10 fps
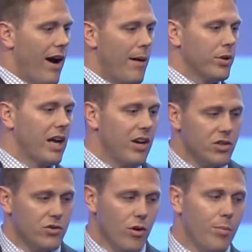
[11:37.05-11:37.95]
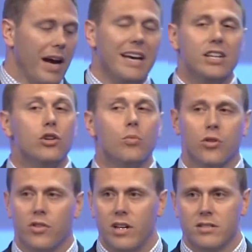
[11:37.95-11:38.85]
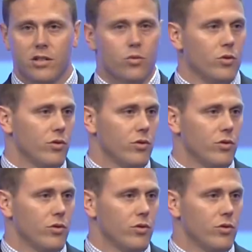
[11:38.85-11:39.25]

applications are up 82%